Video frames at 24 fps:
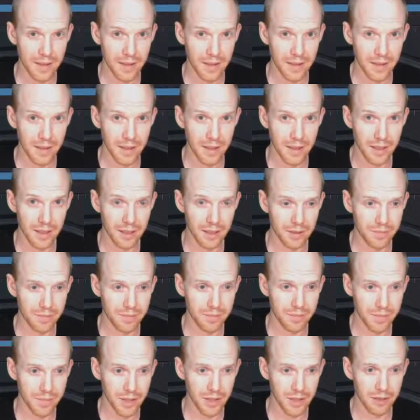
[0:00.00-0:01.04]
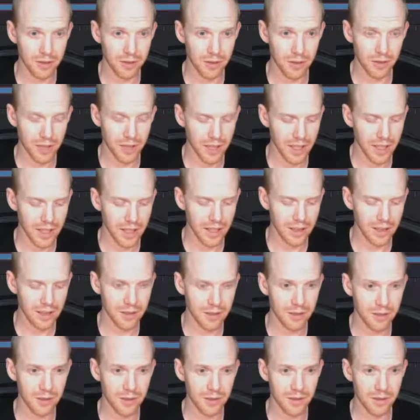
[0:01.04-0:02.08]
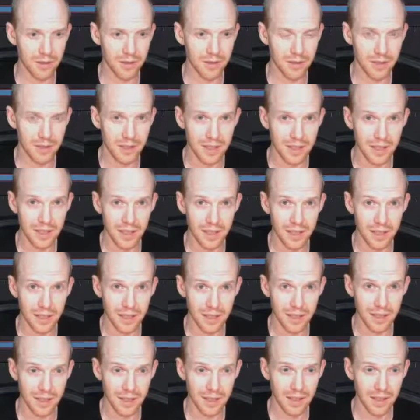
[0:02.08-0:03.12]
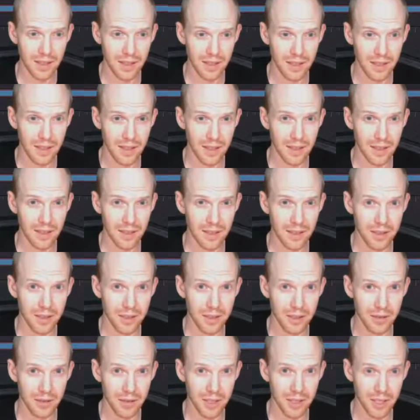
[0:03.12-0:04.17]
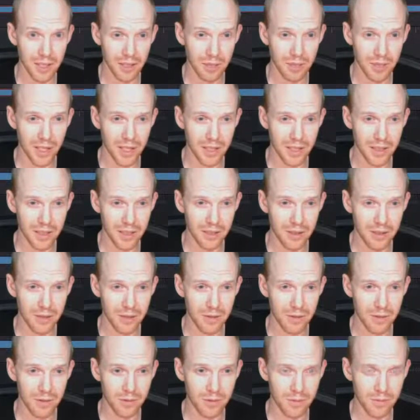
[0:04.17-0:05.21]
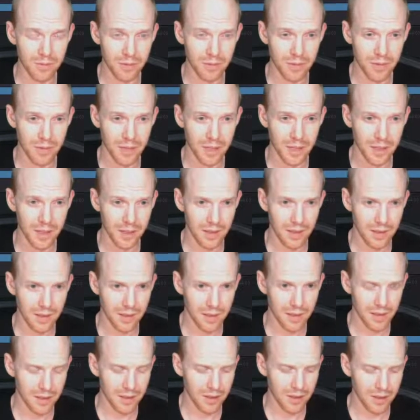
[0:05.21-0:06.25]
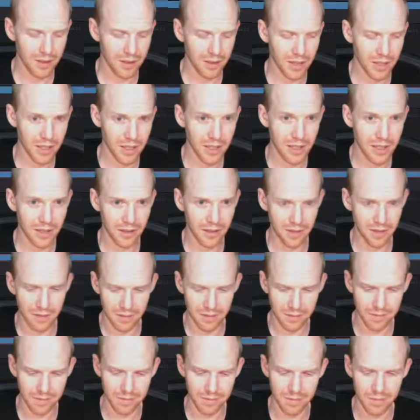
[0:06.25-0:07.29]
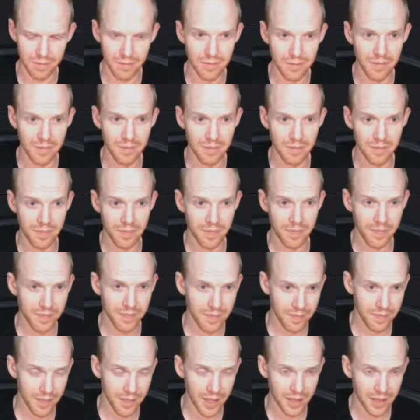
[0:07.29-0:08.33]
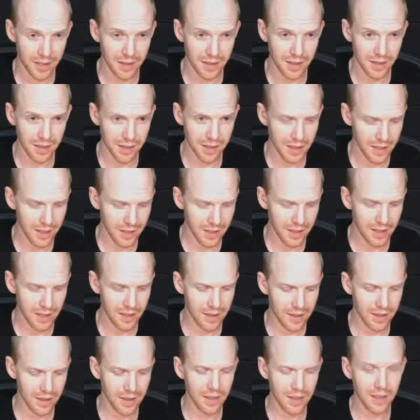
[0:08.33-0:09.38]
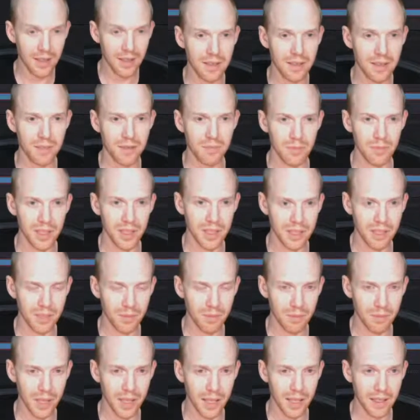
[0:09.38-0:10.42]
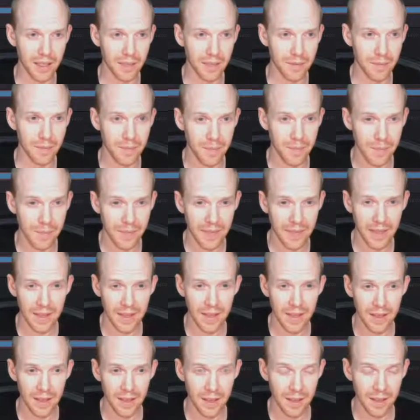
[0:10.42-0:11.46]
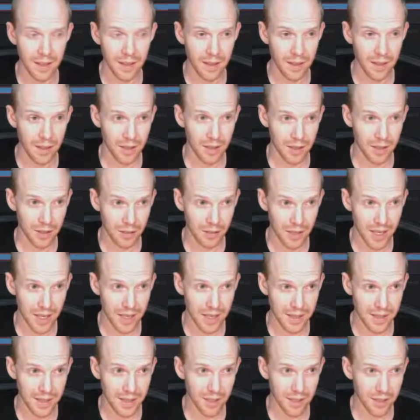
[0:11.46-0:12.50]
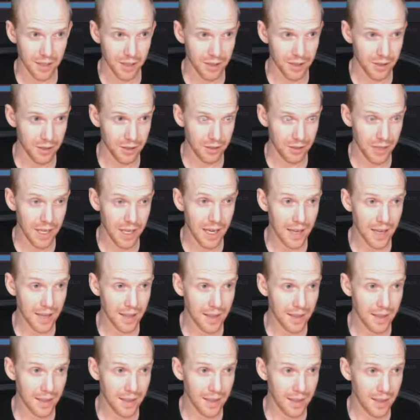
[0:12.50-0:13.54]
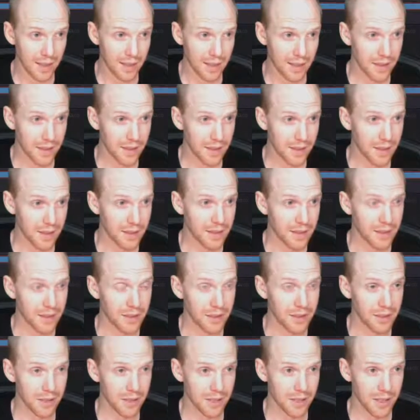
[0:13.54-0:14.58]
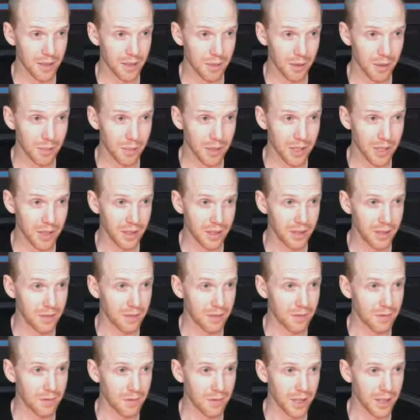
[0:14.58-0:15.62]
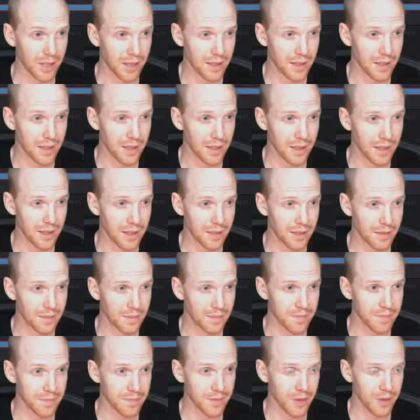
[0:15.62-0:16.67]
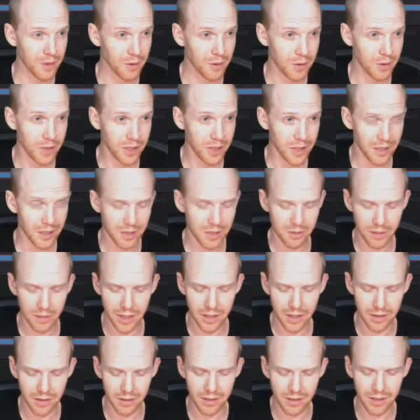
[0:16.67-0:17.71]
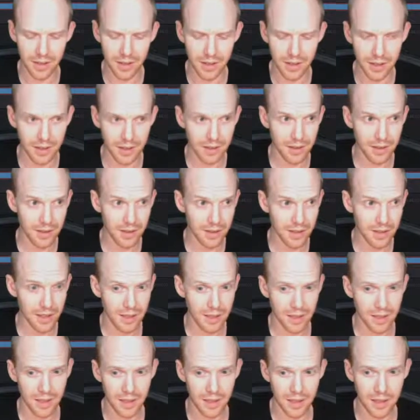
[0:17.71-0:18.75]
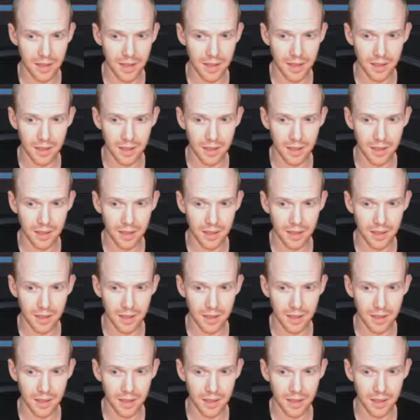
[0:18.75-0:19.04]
ctrl+a, ctrl+c, you go timeline 2, it's already here. I can delete it and paste it back. So that's how you do that, and then you just come up here, right click, or you can just regular click, hit the delete key,